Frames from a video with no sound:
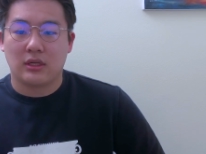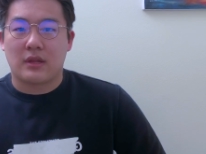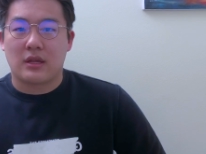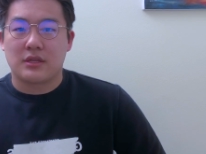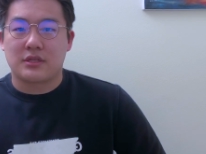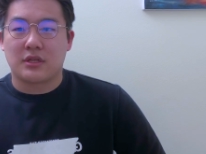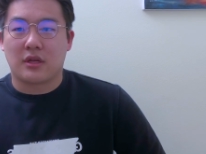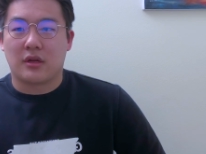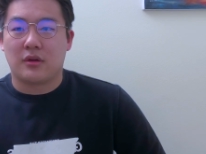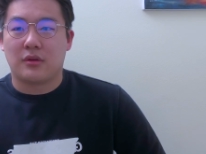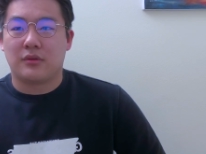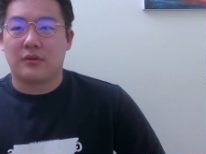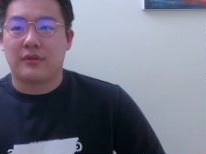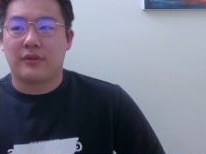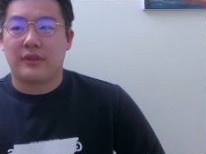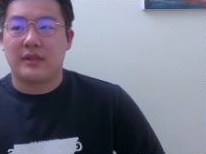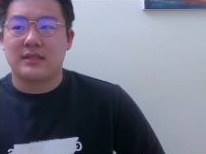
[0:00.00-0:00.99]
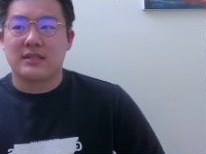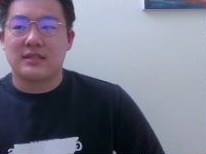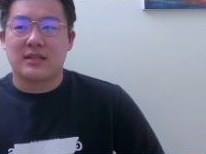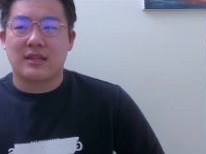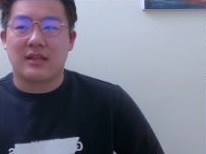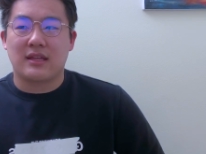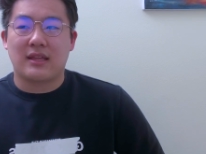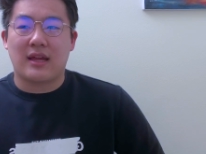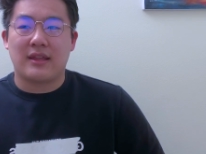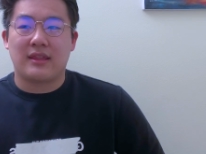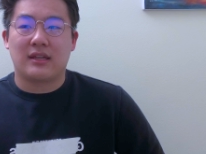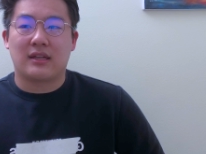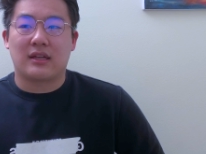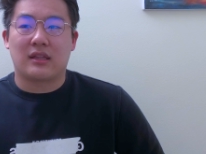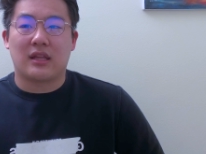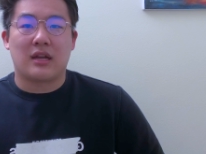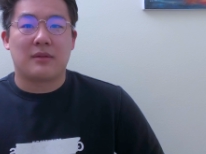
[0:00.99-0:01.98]
So this is a thing that I think
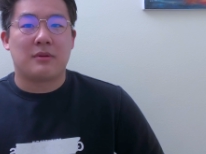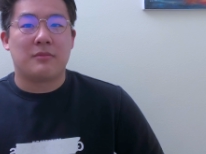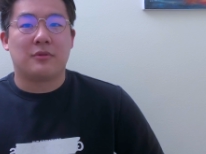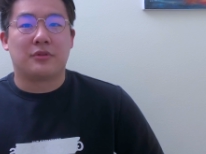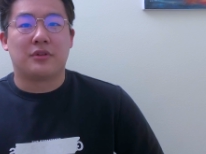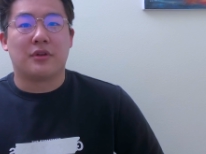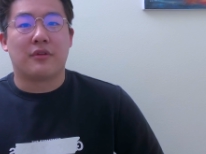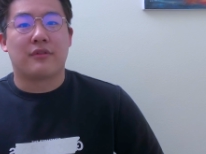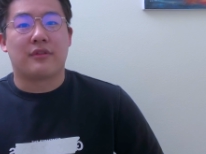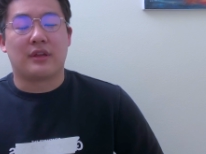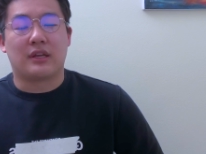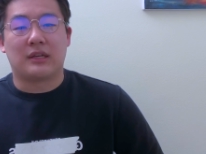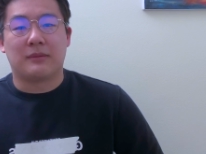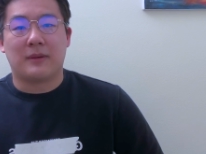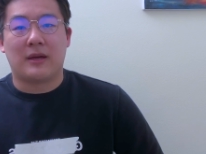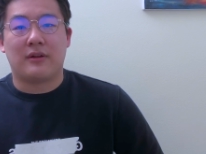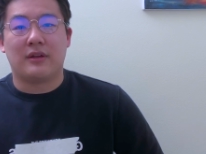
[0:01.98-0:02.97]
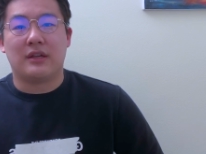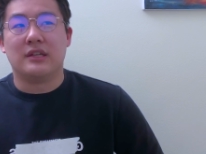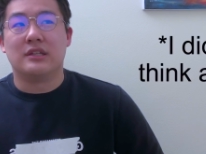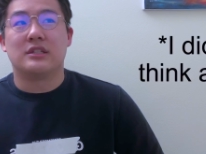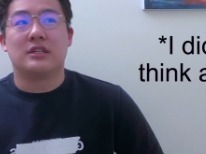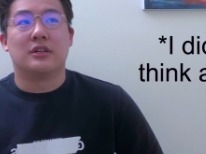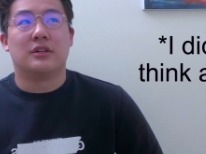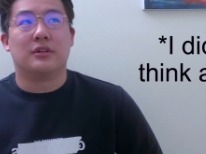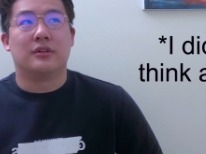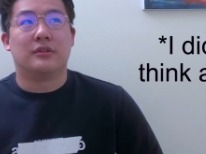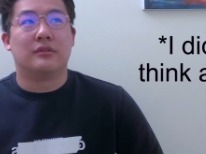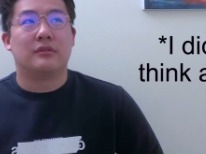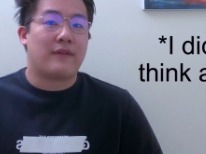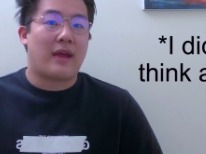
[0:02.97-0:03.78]
a lot of people don't think about until